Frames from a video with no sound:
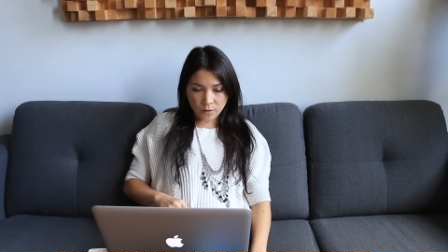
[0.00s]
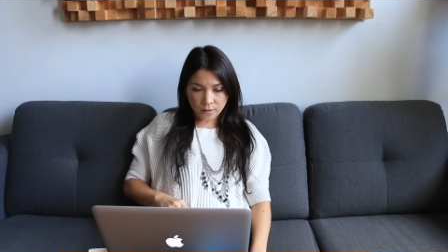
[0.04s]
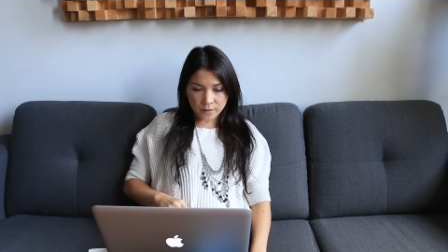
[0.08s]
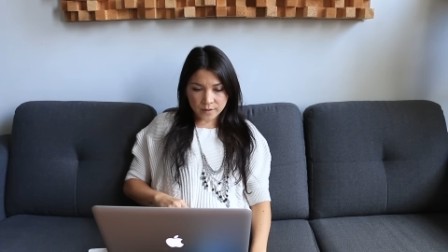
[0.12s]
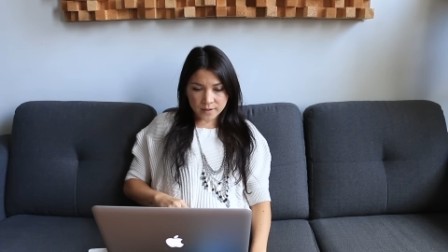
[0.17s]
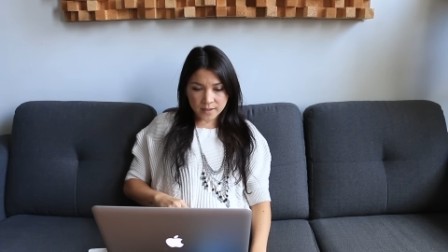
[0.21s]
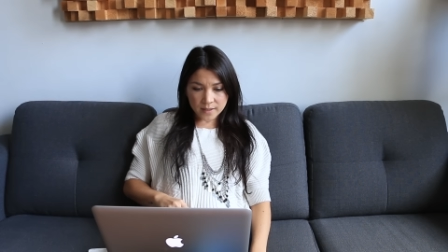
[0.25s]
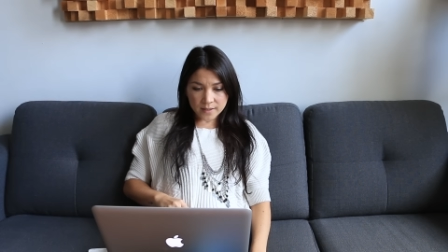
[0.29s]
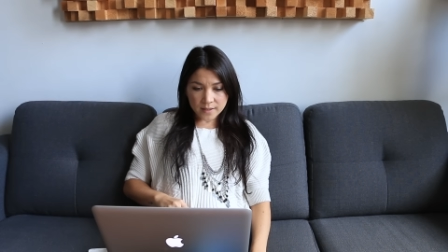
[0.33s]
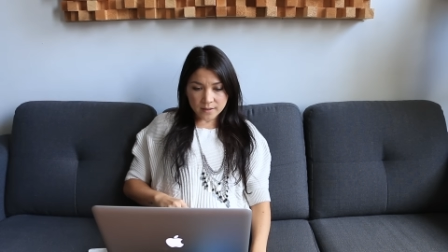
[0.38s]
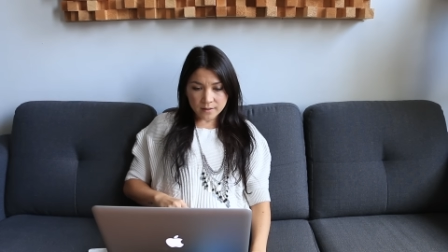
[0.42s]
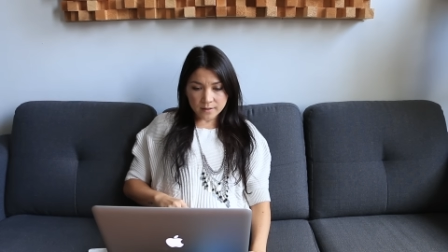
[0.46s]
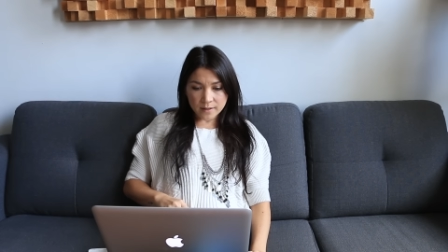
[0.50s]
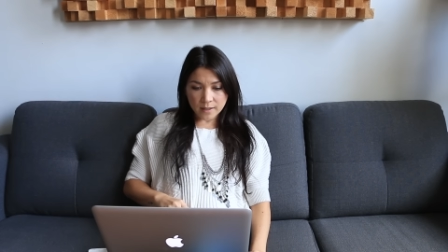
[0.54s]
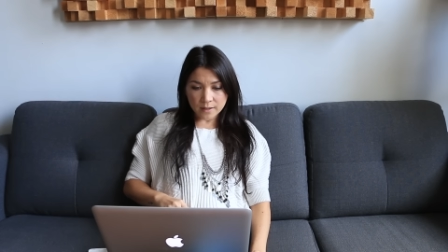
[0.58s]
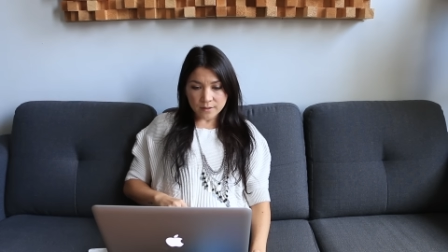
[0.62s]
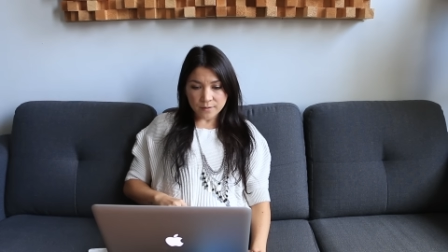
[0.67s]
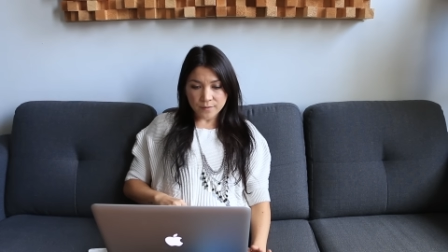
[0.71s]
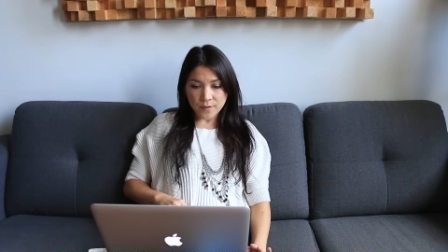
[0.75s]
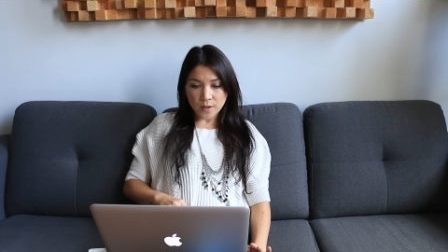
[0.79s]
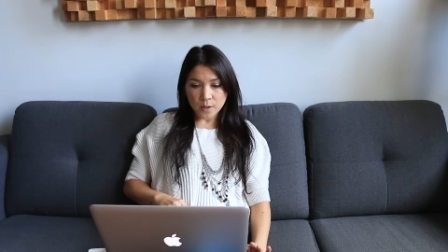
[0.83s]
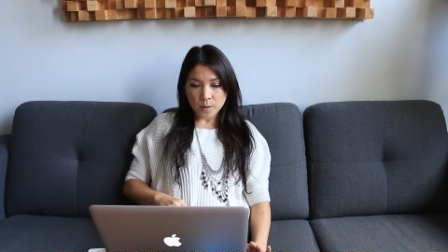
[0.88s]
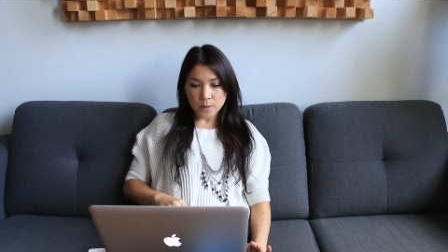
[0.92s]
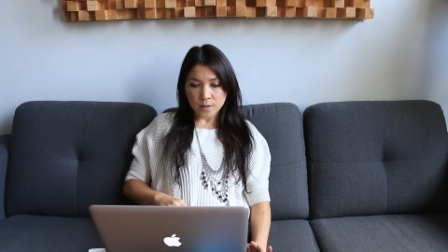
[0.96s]
over
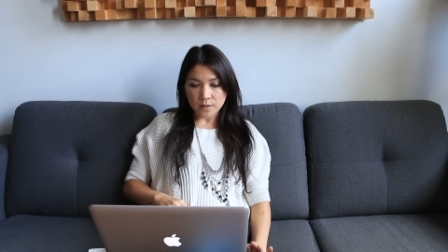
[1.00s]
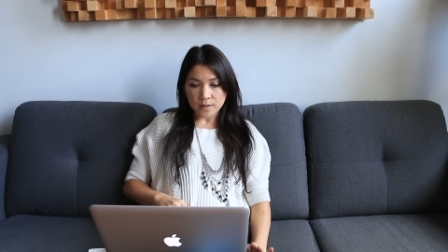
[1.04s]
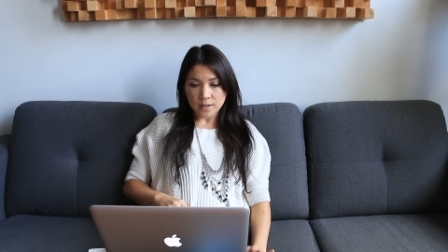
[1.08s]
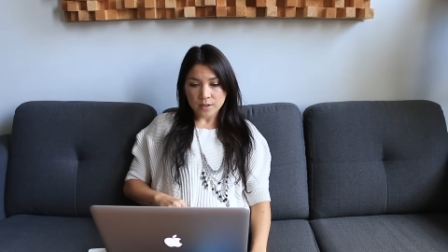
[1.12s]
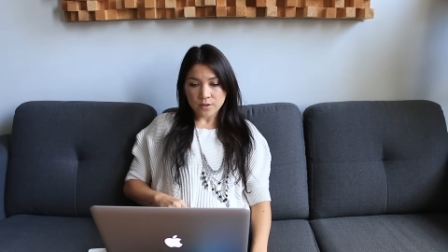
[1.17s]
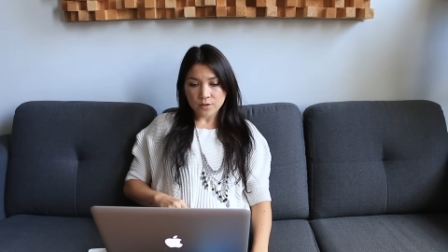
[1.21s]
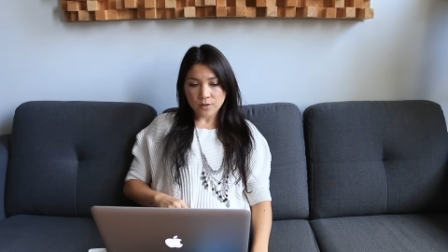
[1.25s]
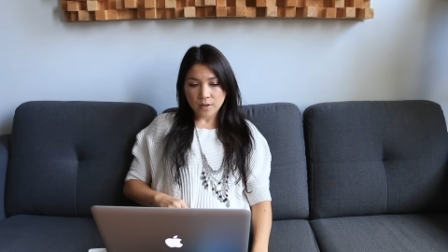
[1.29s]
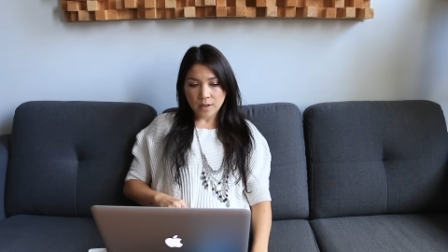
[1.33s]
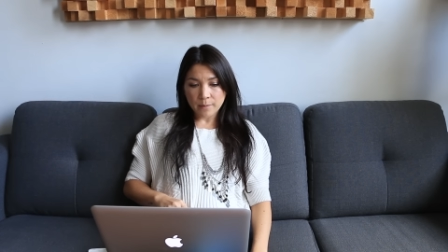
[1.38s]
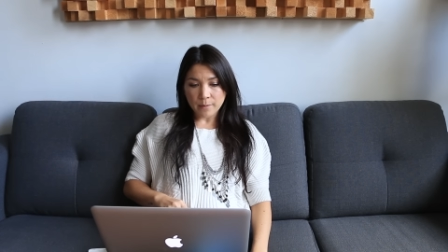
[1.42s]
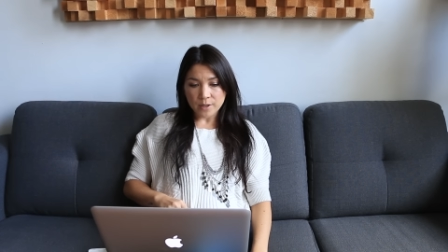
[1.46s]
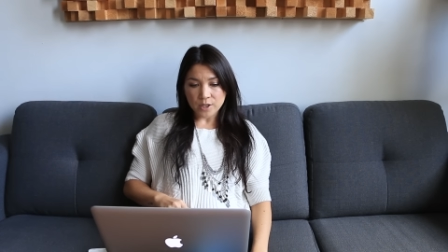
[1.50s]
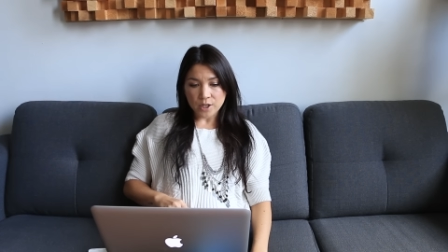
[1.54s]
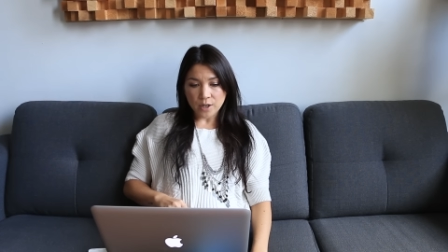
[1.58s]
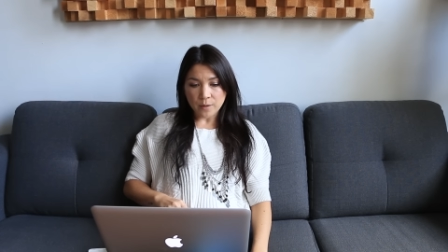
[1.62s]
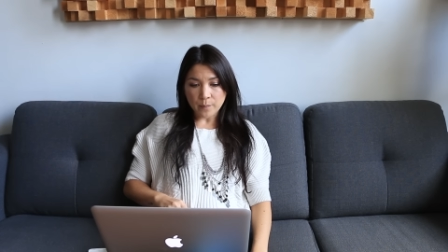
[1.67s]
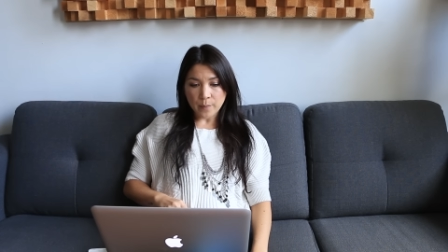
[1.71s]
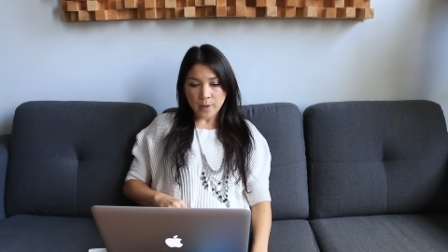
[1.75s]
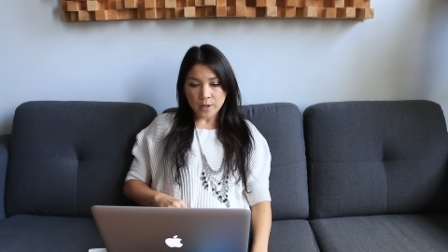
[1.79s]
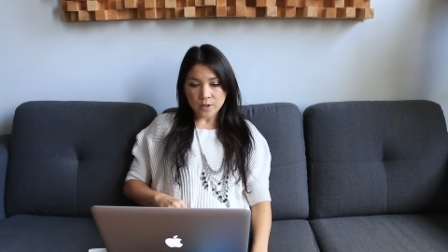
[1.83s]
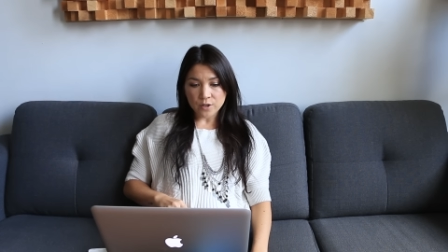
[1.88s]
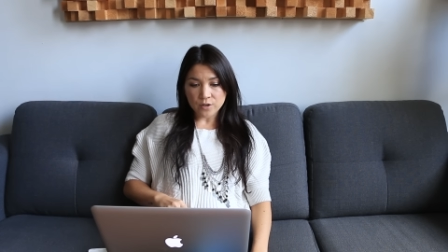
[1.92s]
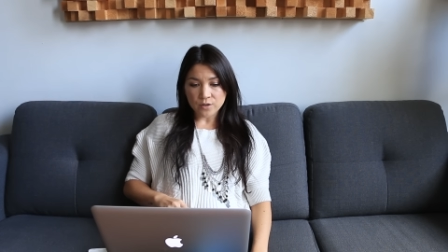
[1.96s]
600,000 followers on Instagram by
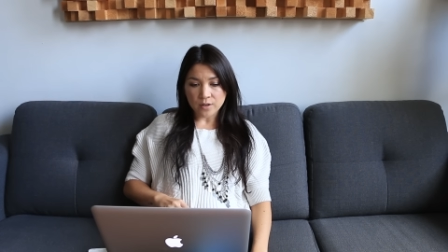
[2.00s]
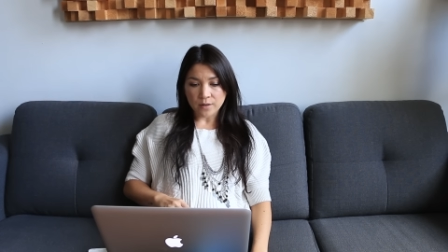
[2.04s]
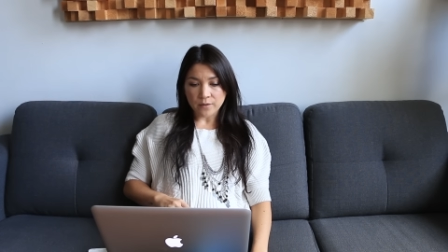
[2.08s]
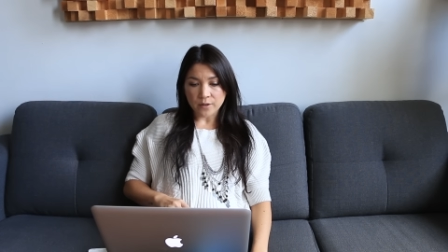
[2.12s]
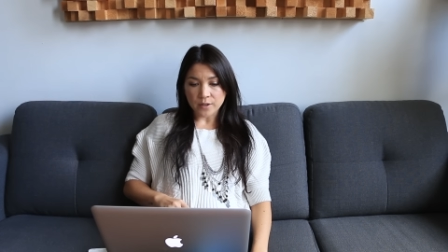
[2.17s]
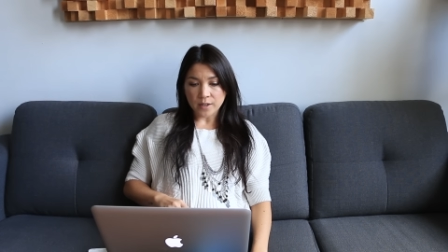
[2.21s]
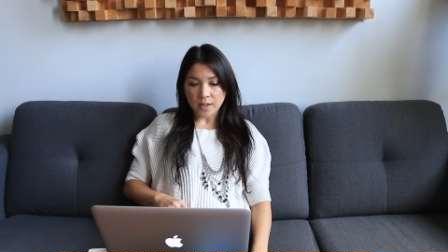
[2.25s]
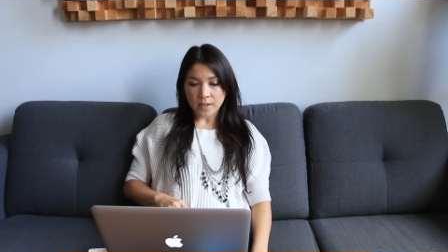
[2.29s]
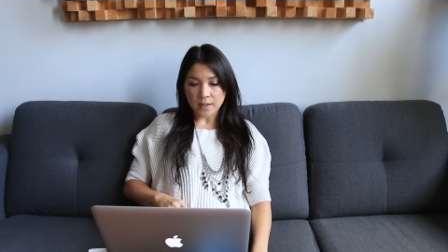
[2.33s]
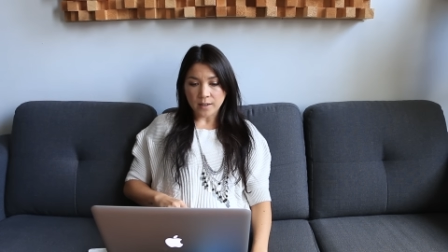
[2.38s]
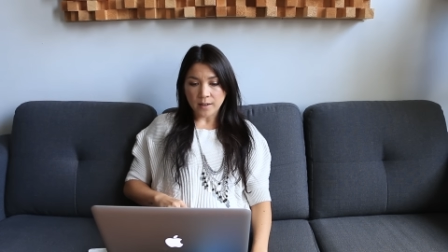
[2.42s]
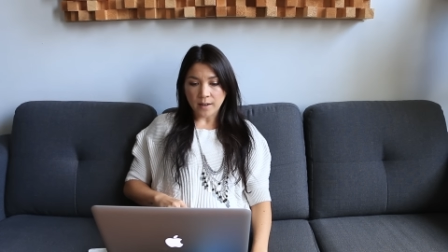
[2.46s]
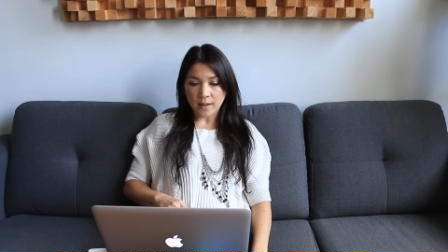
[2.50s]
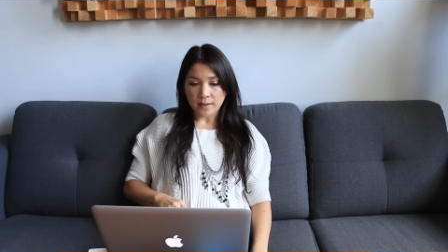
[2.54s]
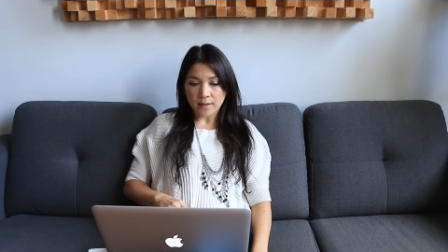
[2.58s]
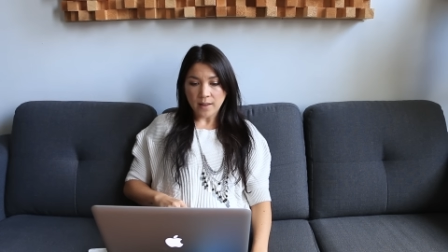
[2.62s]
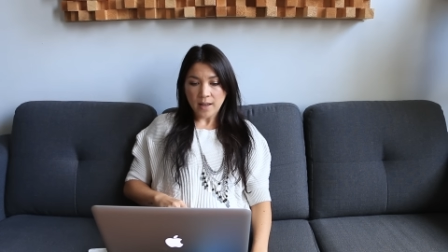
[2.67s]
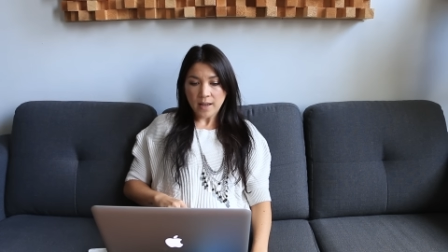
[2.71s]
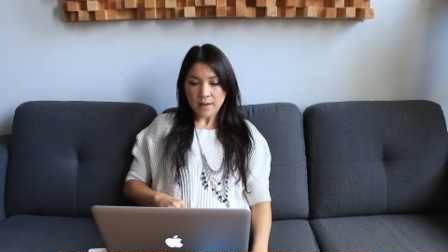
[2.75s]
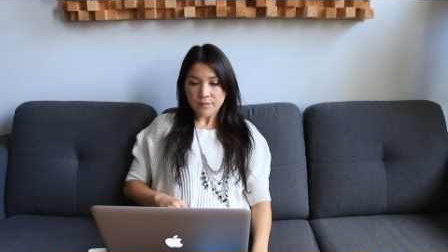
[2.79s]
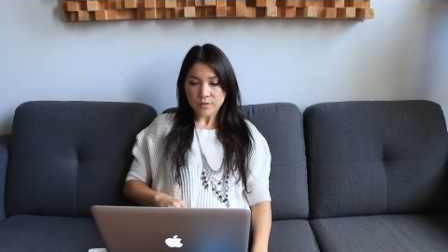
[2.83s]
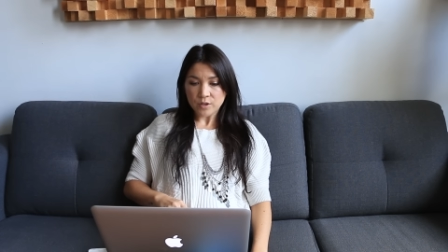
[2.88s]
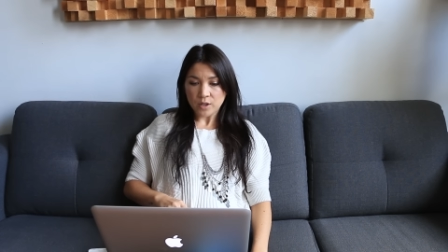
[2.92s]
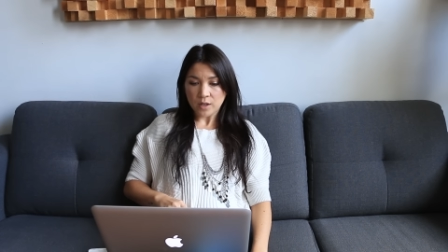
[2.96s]
sharing pictures of her day-to-day life.